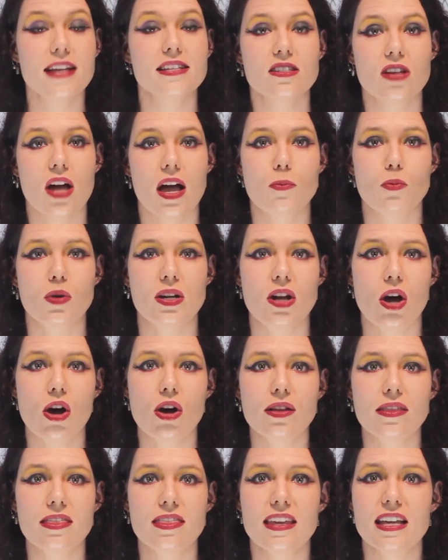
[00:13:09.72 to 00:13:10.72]
As time went
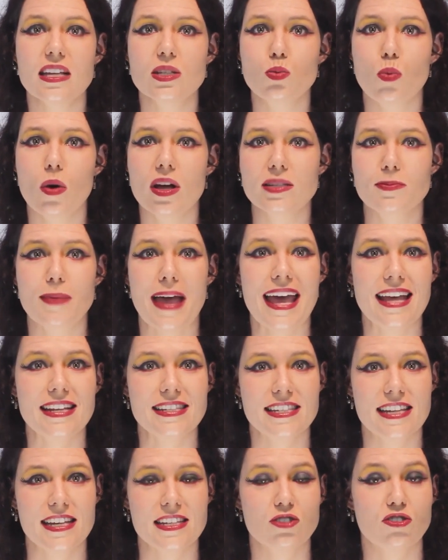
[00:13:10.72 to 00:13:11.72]
on, these wasp
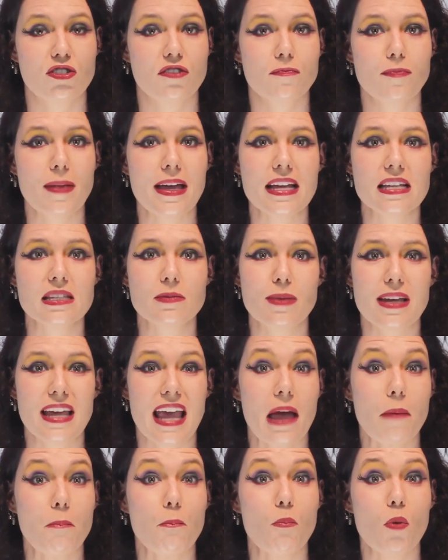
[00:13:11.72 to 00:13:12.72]
ancestor of bees
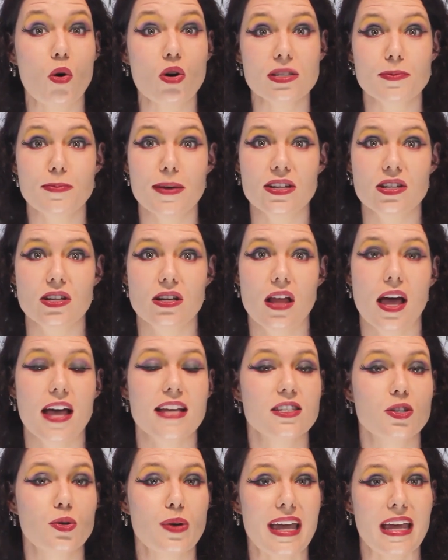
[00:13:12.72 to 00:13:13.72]
became more
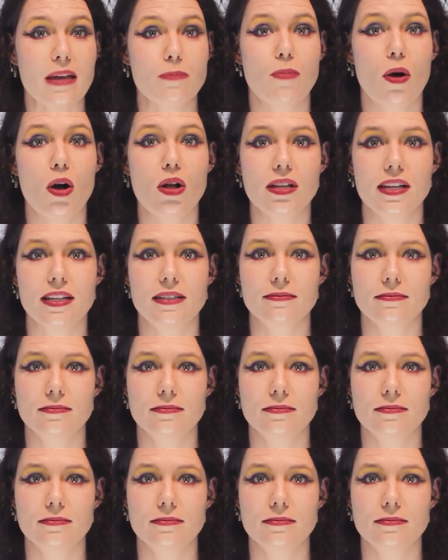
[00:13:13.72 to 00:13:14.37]
specialised to eat pollen.